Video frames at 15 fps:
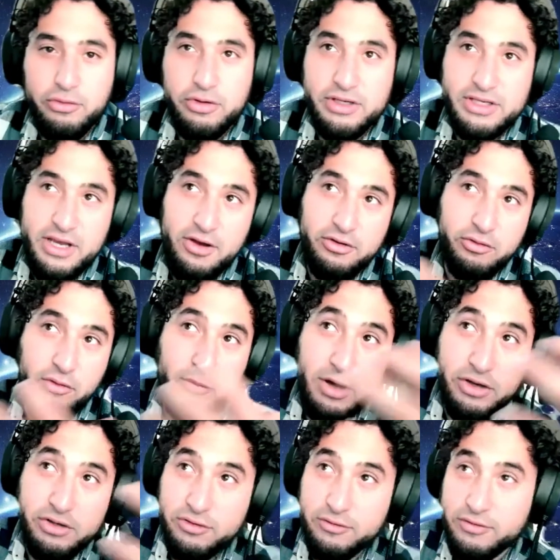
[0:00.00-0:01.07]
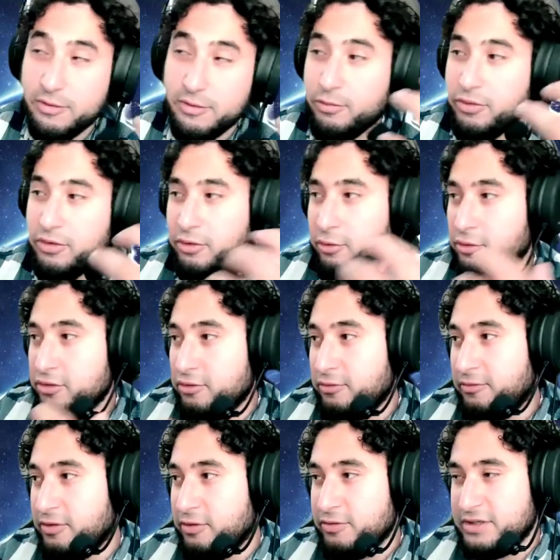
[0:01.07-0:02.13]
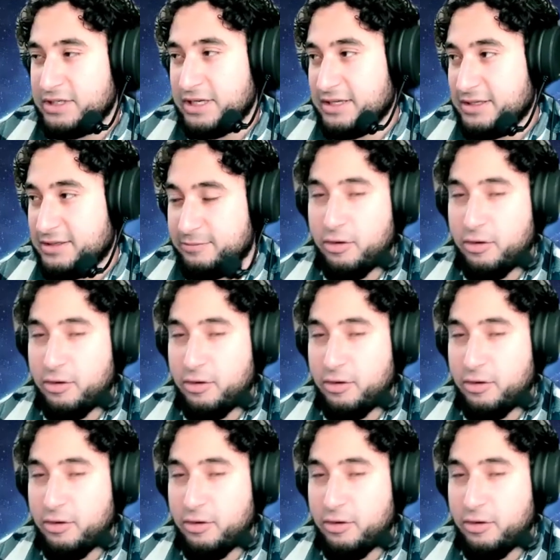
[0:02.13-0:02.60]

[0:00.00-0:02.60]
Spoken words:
or this character reminds you of someone, or you feel it's like